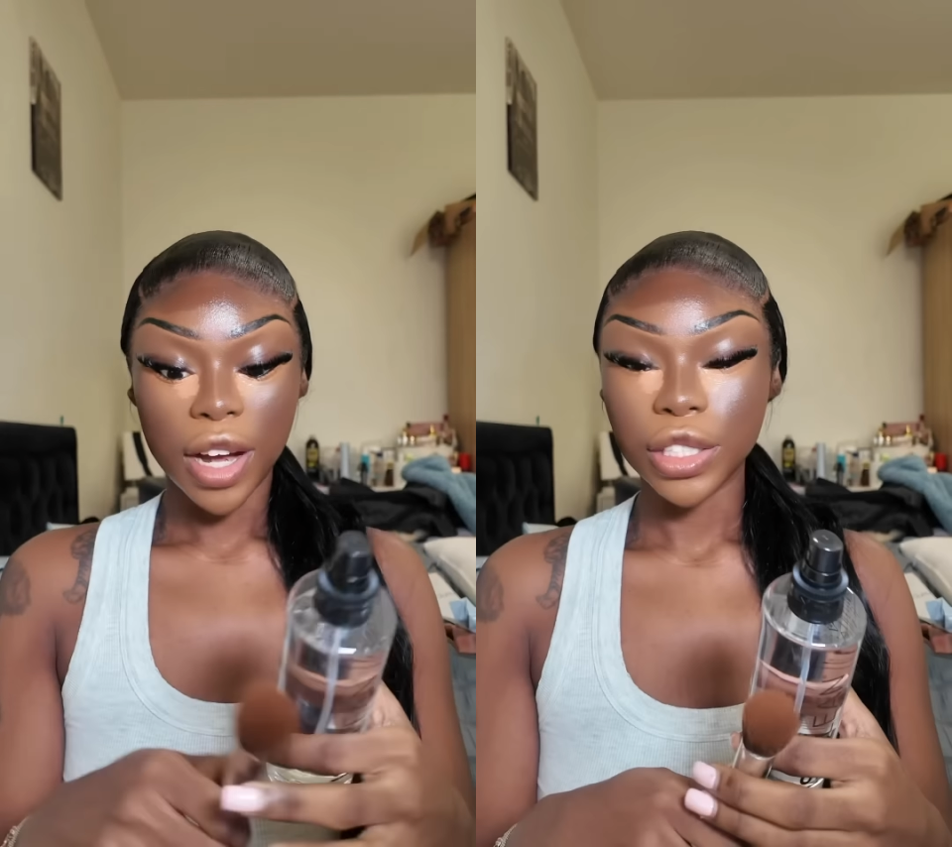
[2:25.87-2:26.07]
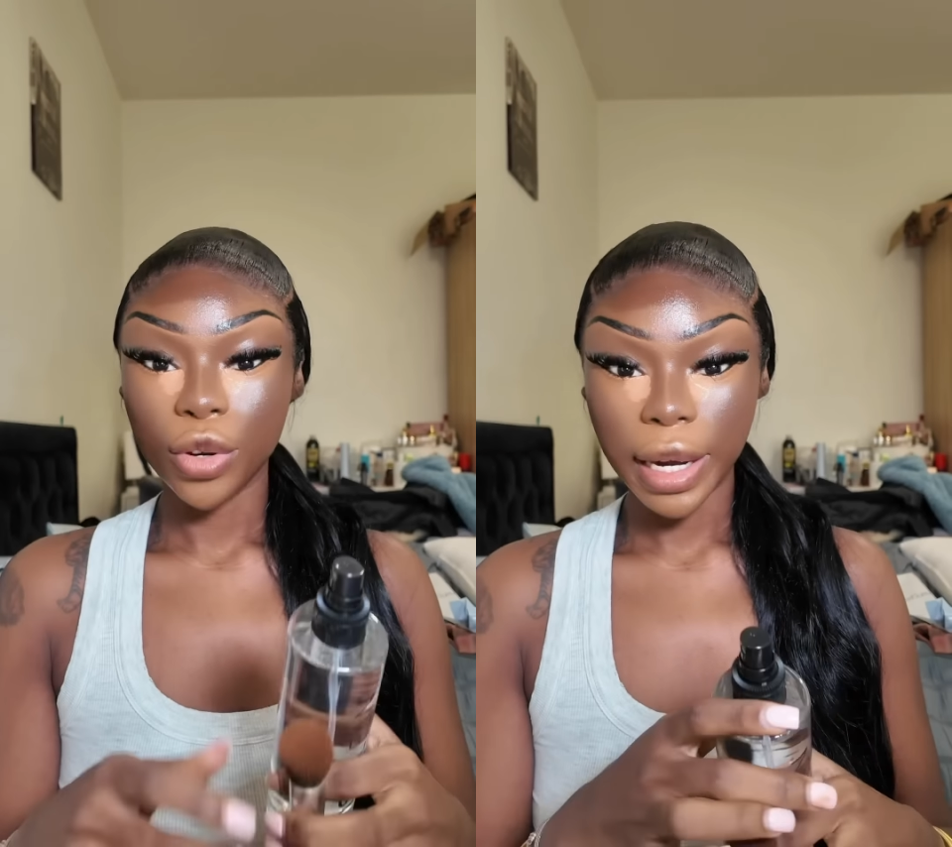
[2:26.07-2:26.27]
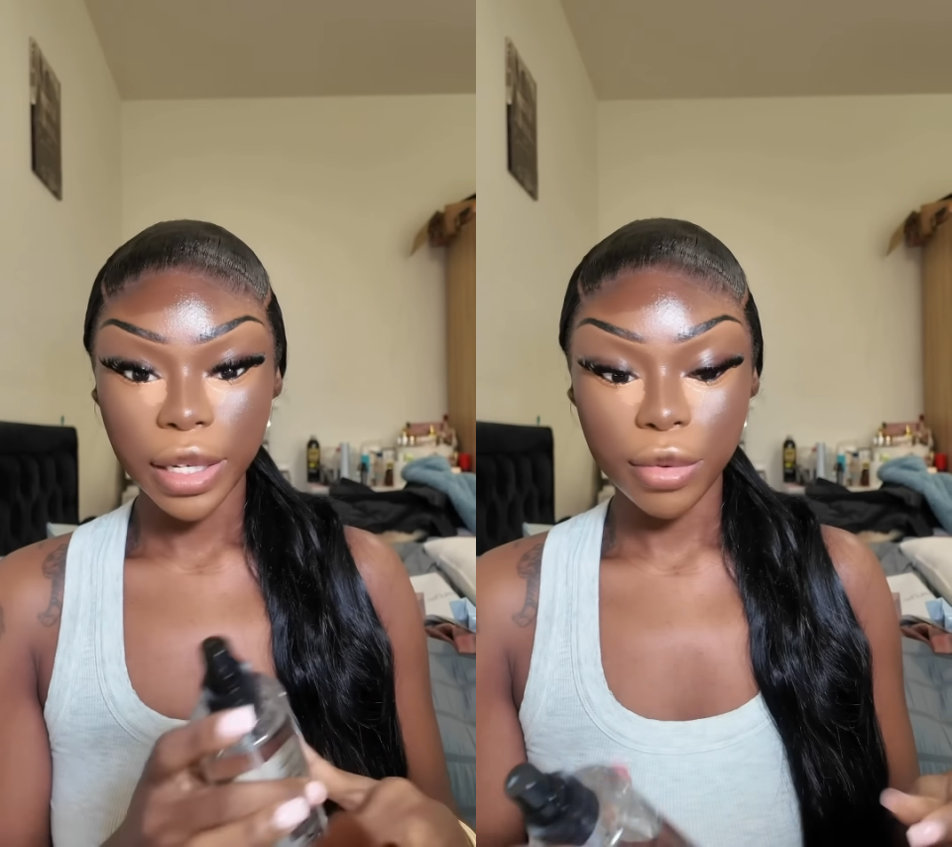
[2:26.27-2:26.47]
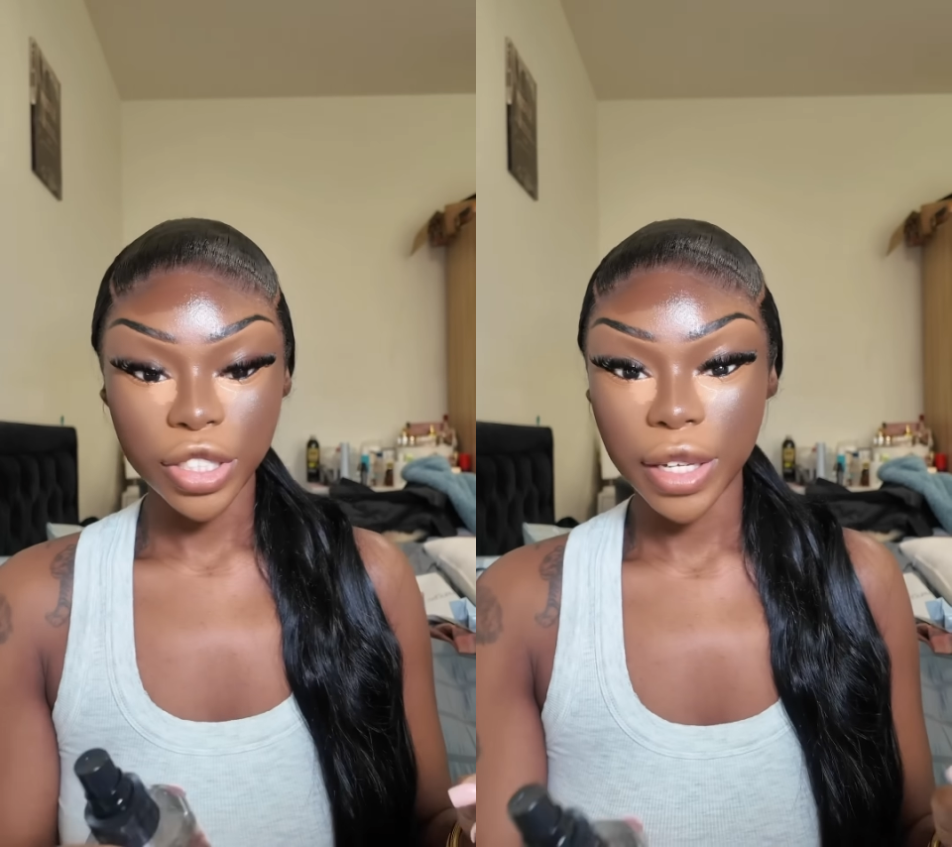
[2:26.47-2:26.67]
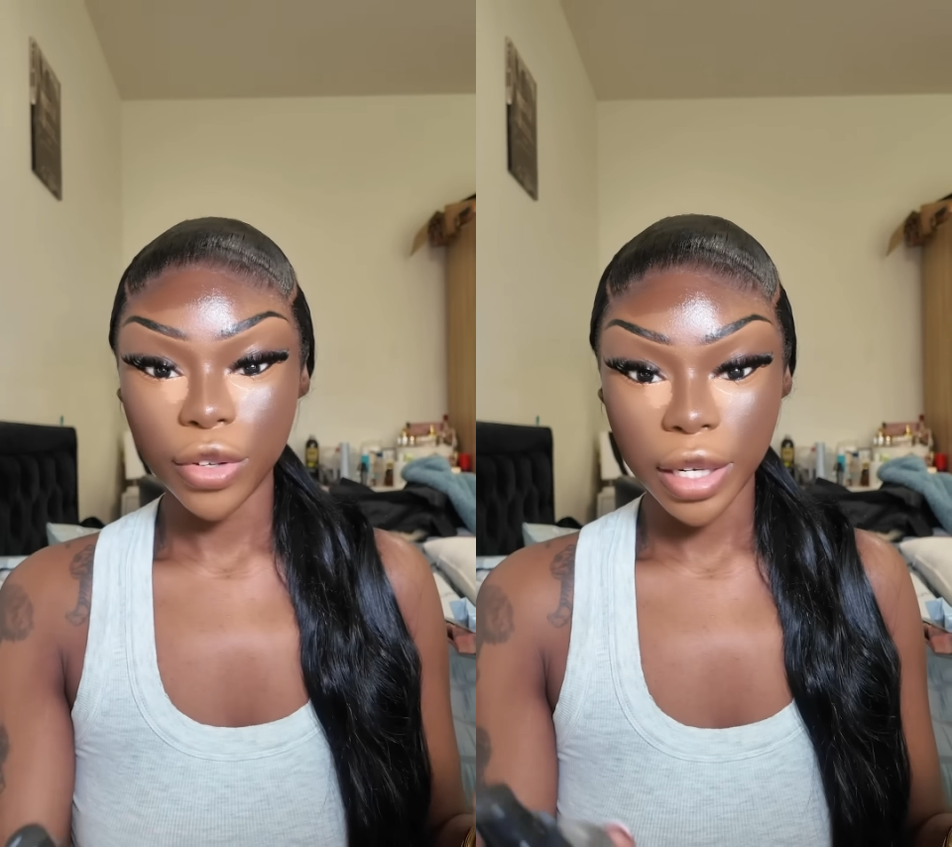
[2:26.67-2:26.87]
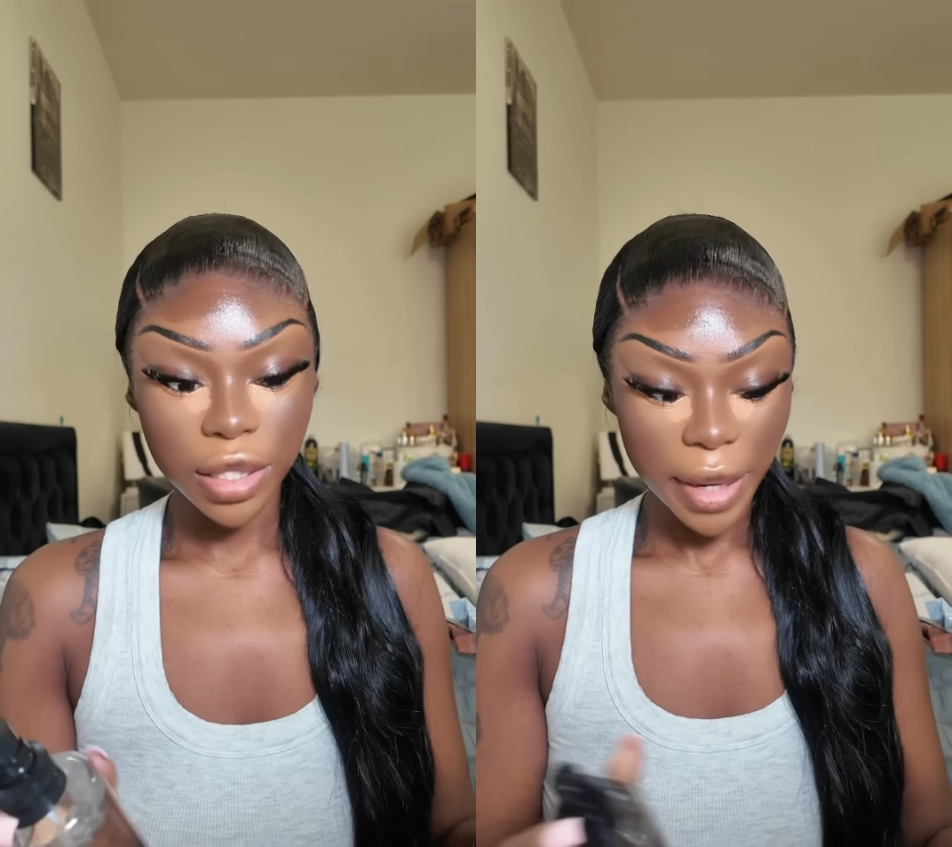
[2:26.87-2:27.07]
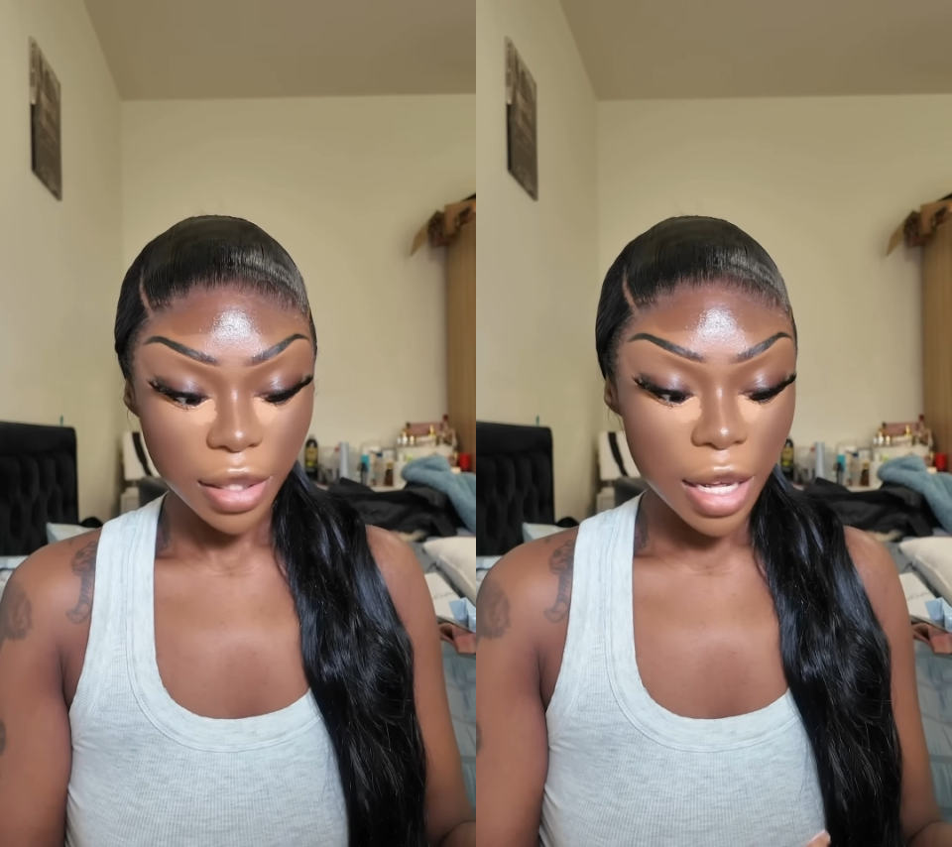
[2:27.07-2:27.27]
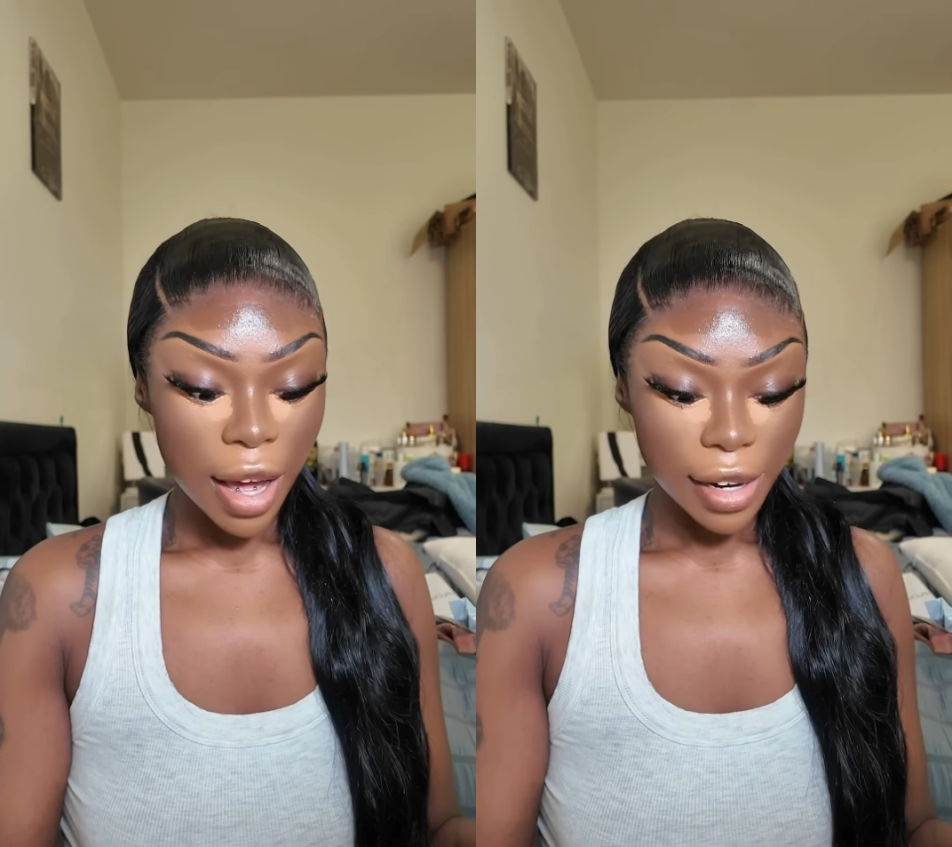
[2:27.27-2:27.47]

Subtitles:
I just feel like cleaner brushes give you a nice base.